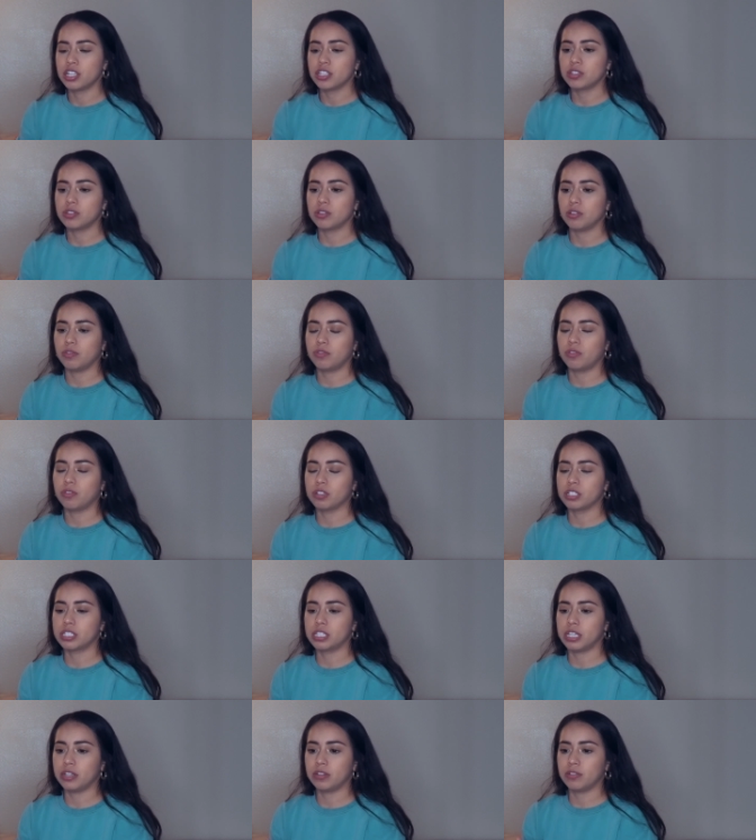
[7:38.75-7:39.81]
So of course
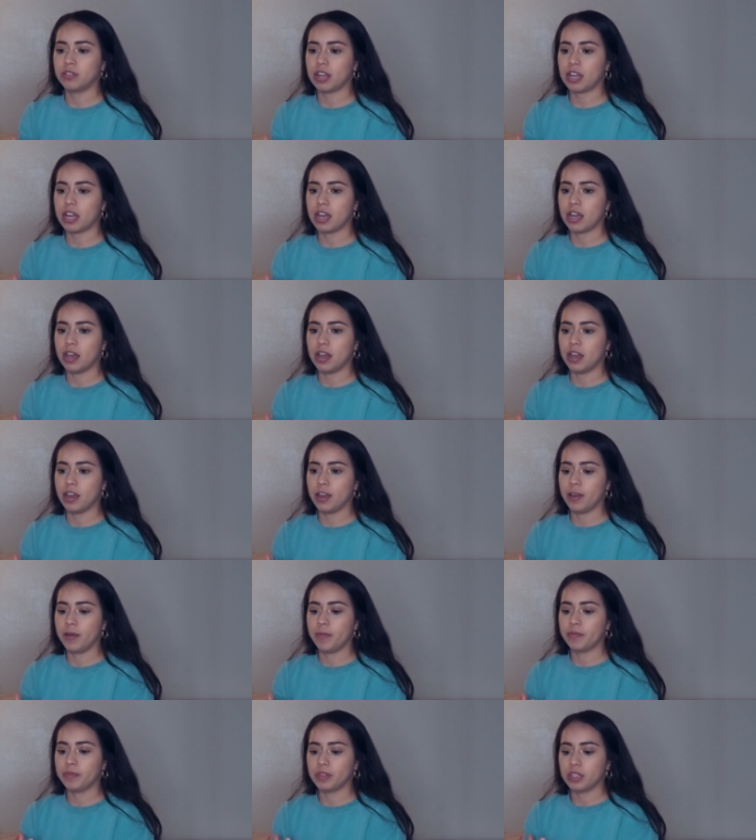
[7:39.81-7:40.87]
they don't,
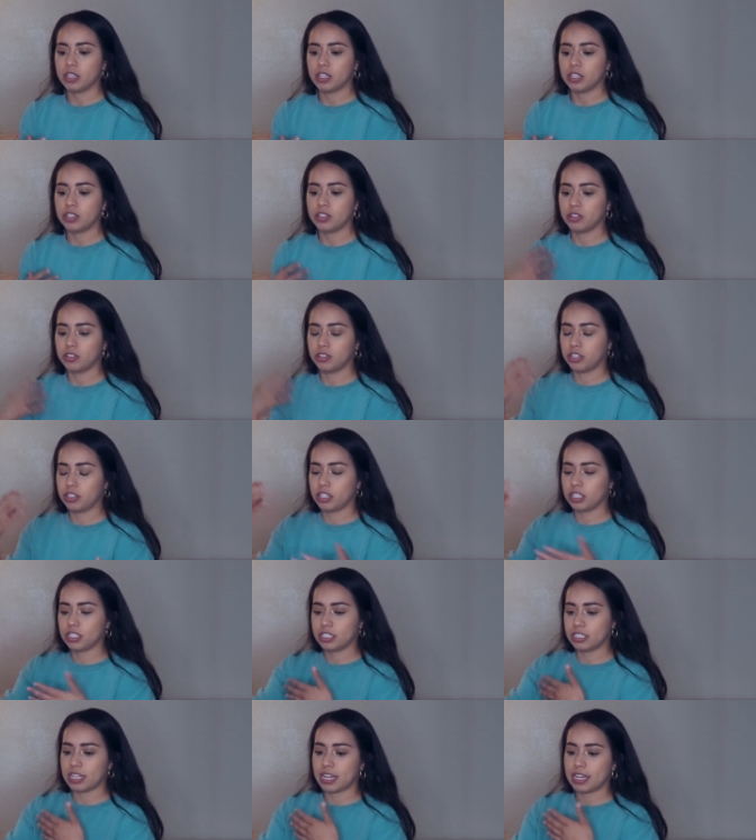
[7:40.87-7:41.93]
um, you know, they're not
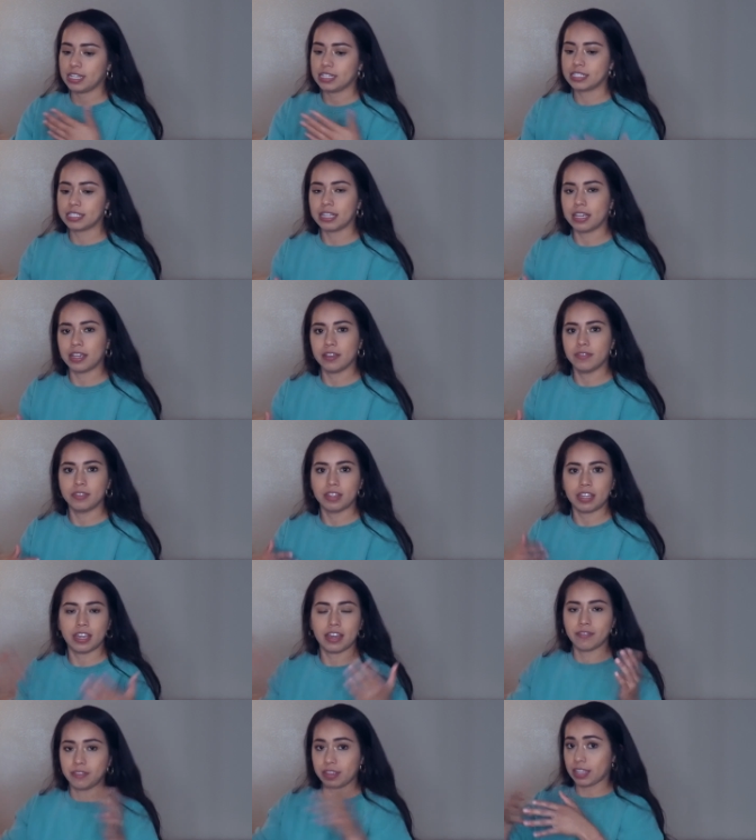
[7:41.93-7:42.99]
to that extent if they
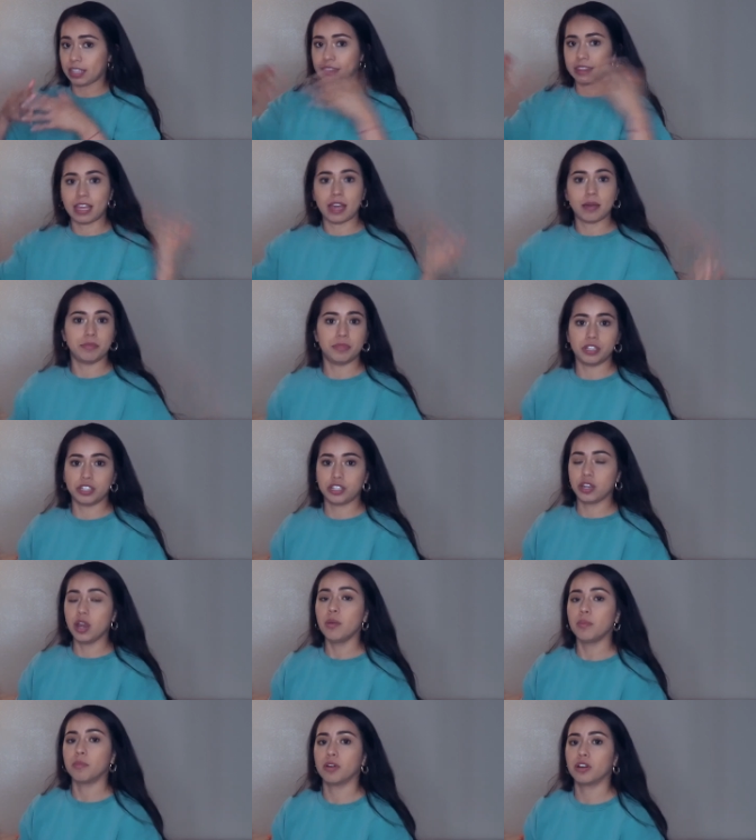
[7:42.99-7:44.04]
have like that much
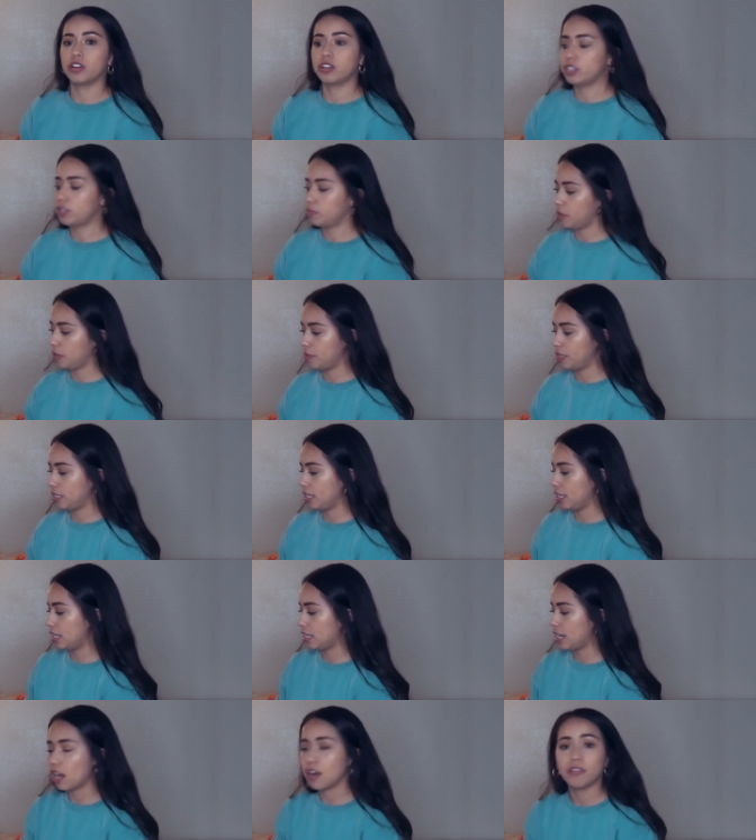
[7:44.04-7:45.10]
merch, maybe like
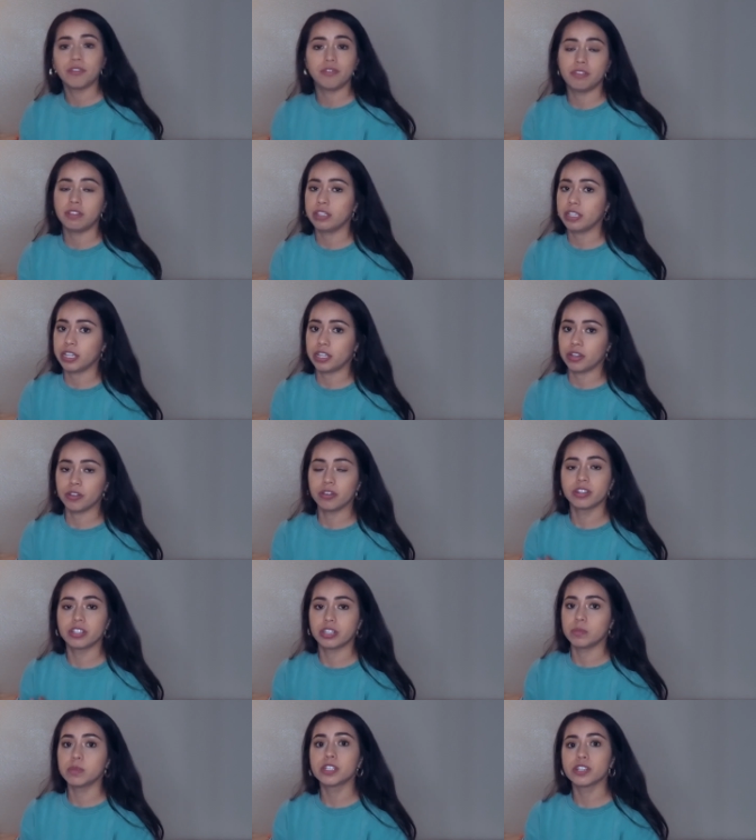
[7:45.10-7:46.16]
an Alphalete or
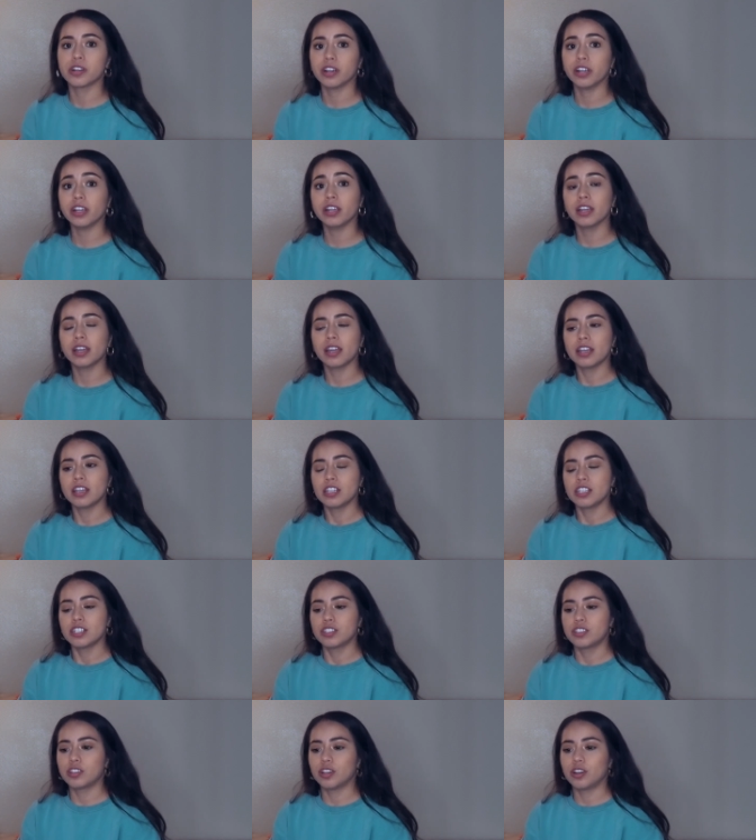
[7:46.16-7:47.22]
Gymshark.
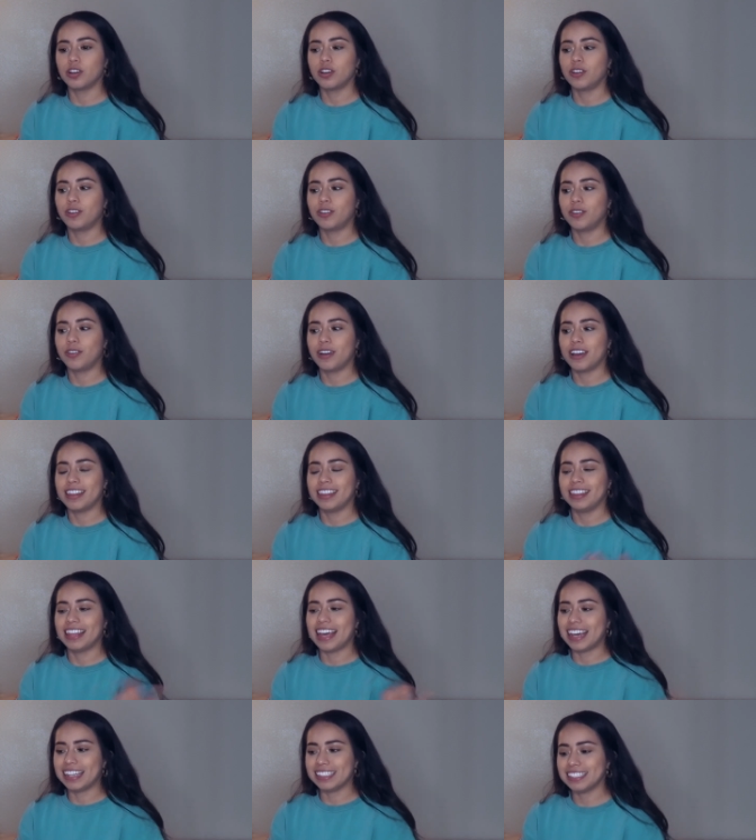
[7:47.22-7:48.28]
So
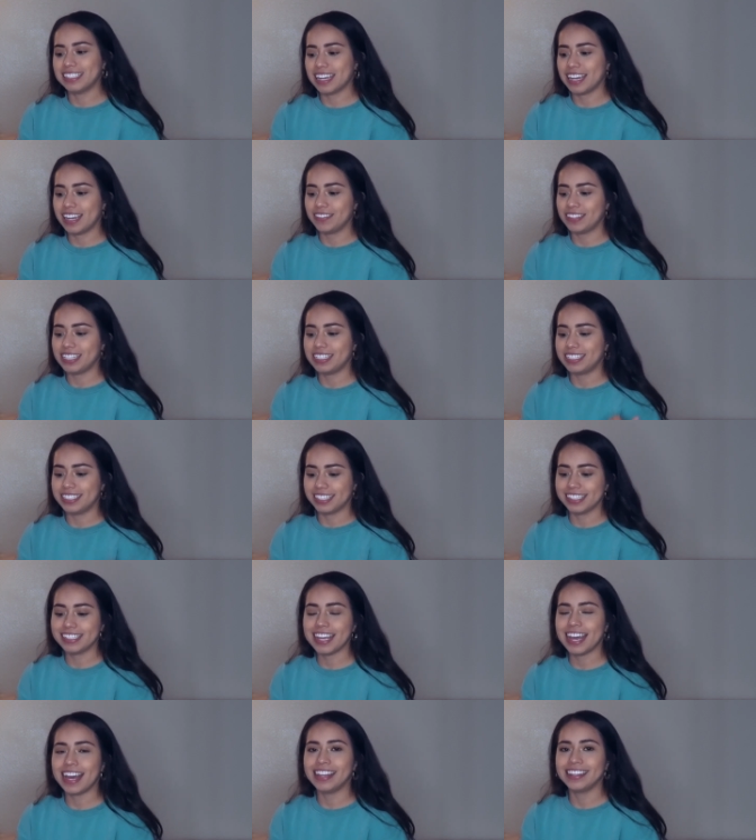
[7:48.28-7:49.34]
last time they
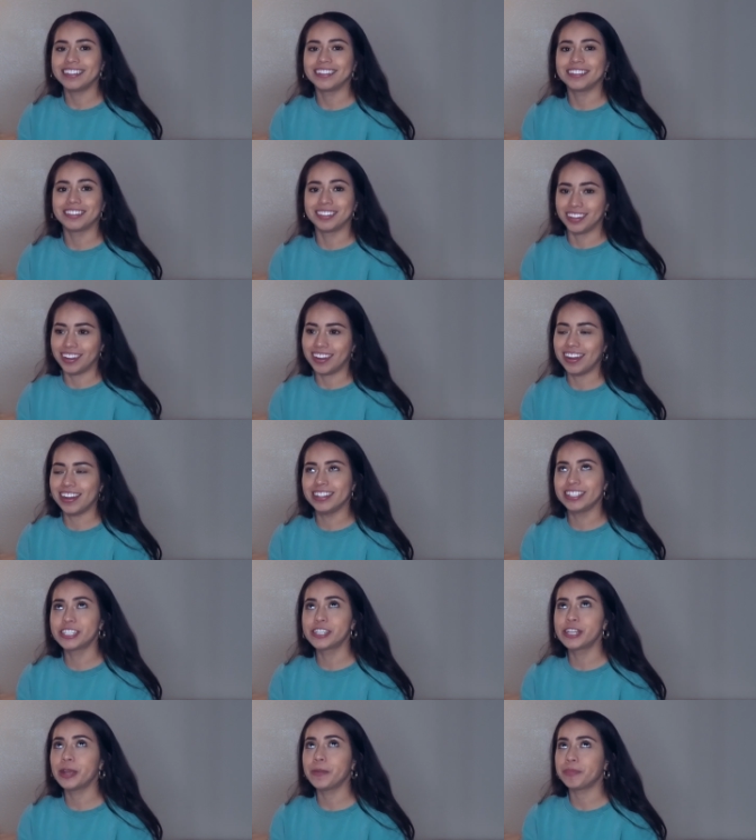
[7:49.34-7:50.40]
just had their
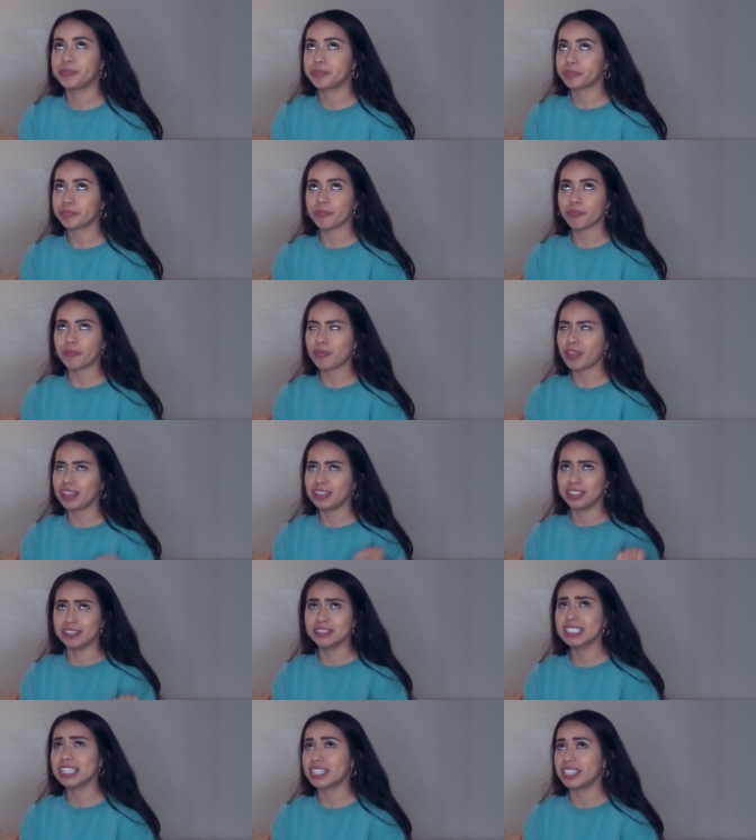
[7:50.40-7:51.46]
launch, I think
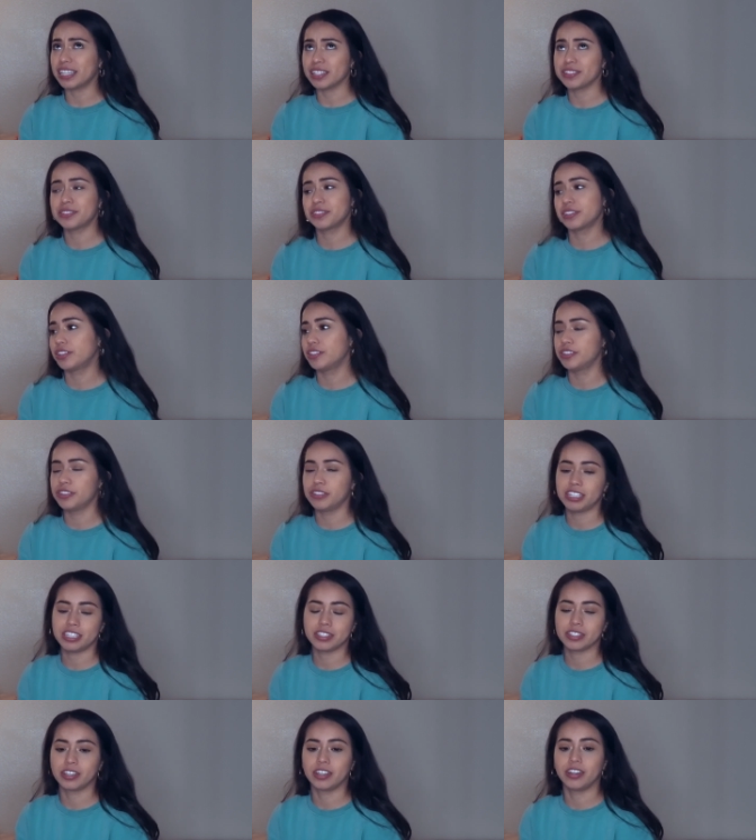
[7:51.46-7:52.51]
it was like yesterday or two
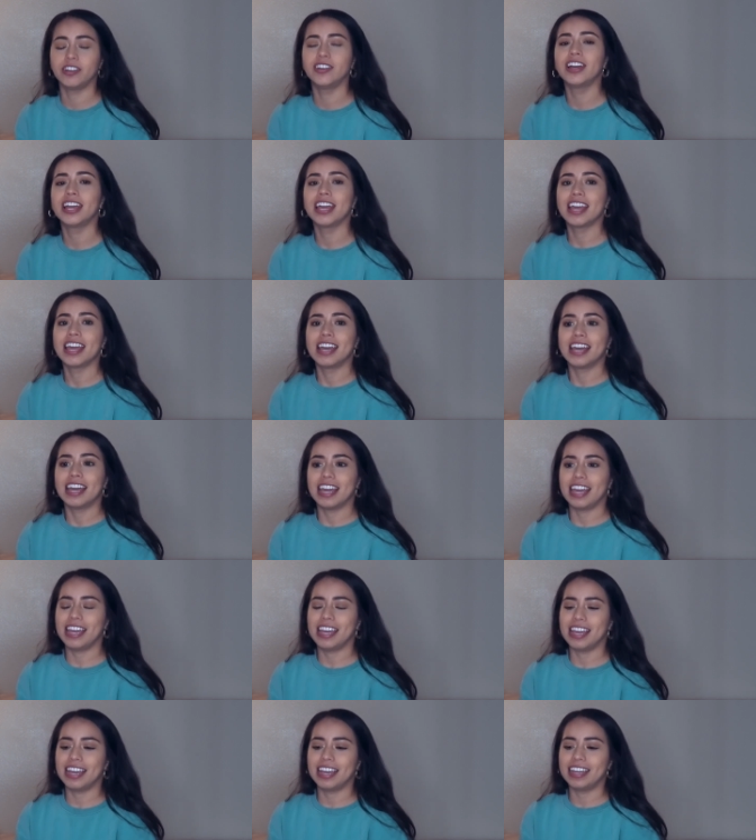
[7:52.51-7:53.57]
days ago,
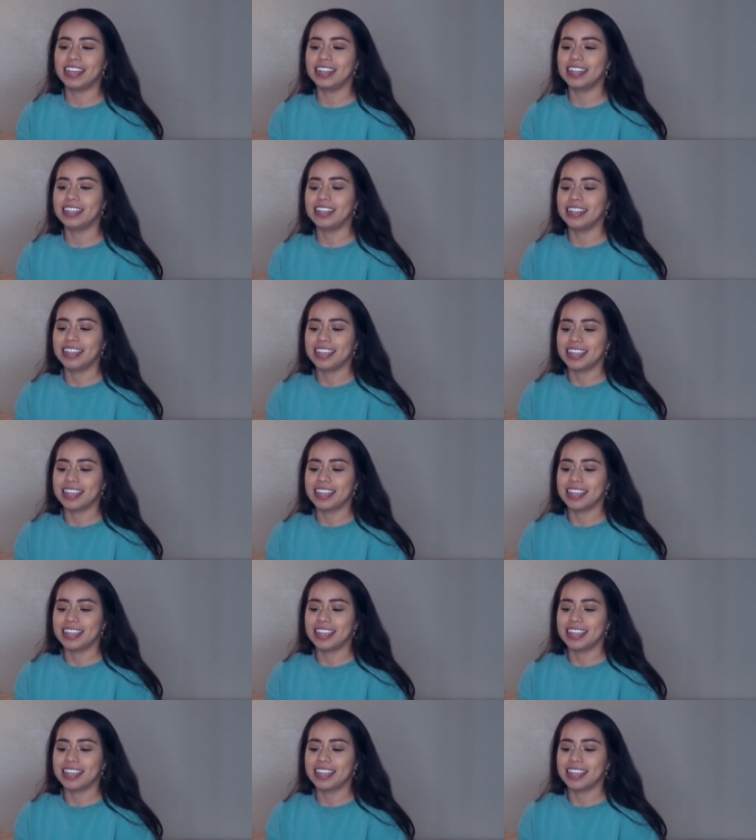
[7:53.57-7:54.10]
and